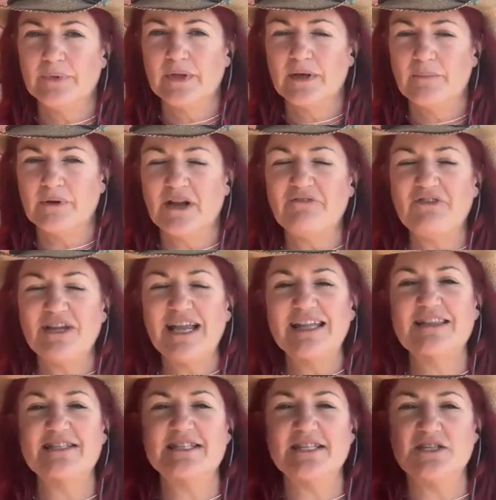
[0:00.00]
But I feel like
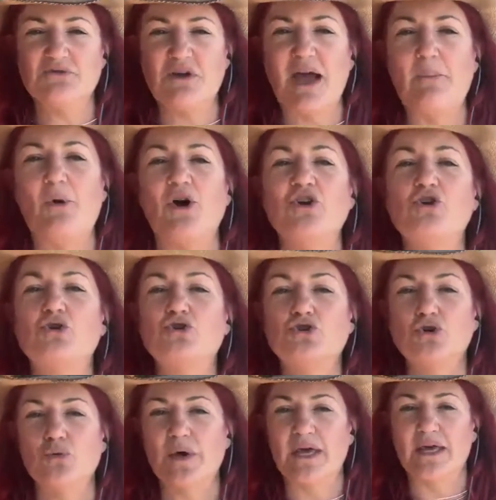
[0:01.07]
this I'll is around what you're
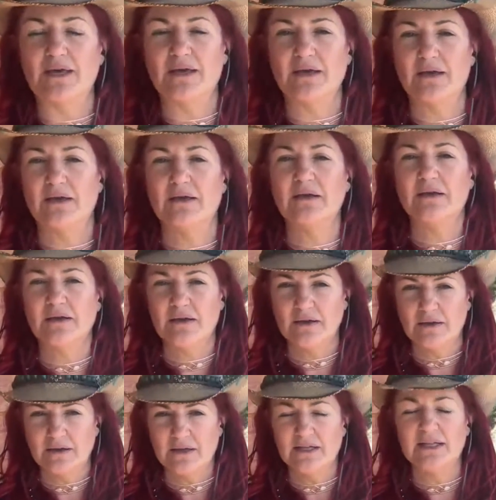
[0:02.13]
doing.
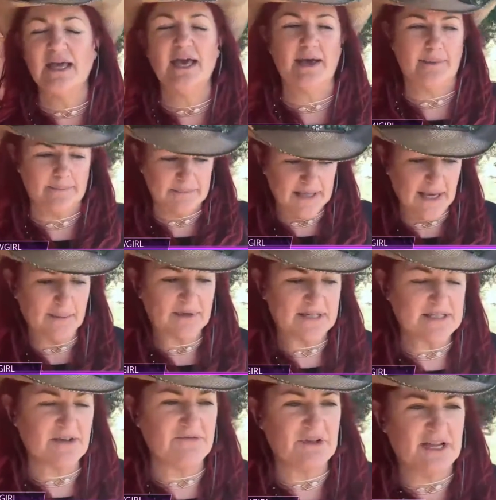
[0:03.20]
Yeah, yeah, because
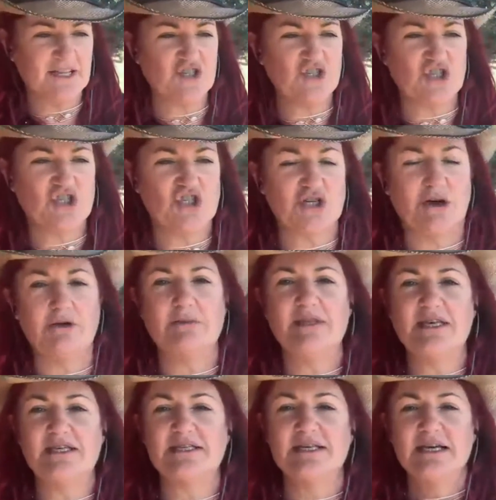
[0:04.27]
I feel okay. like she's showing me
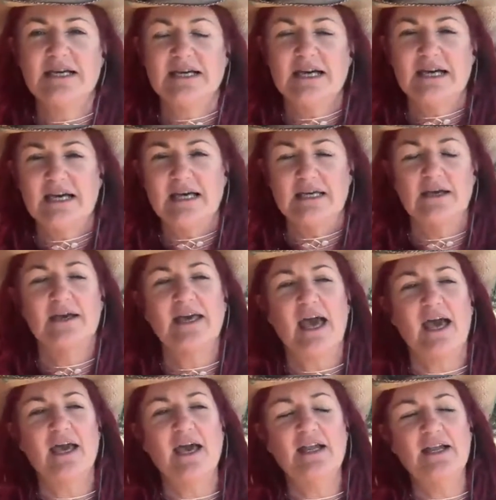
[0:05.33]
there's
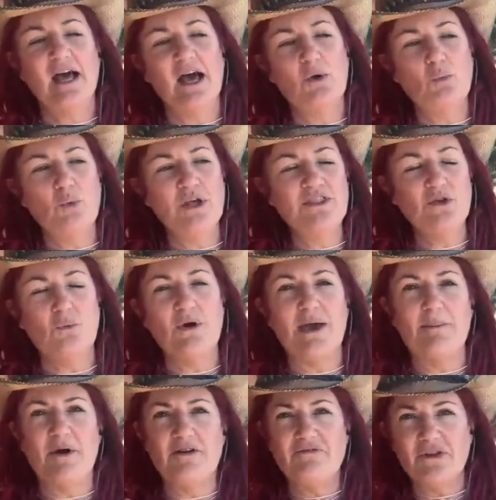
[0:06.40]
okay. And uh, with the
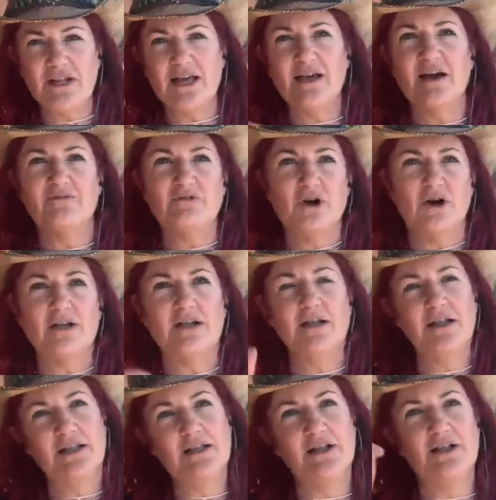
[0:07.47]
web, I feel like I've got
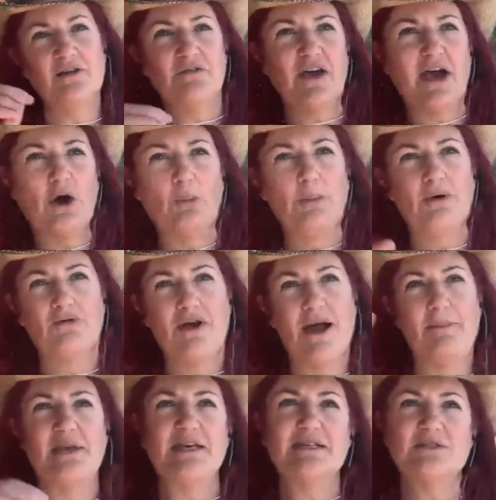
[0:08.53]
a lot of help around
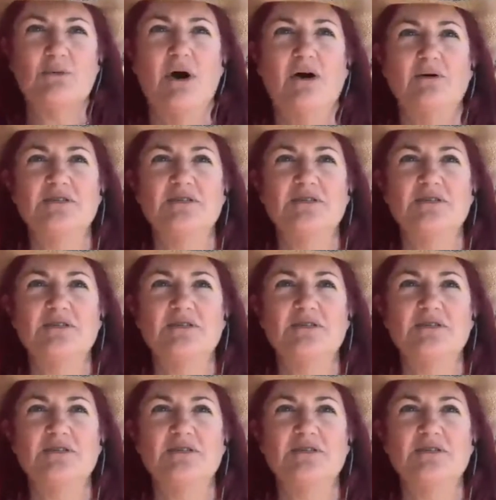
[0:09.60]
me as well.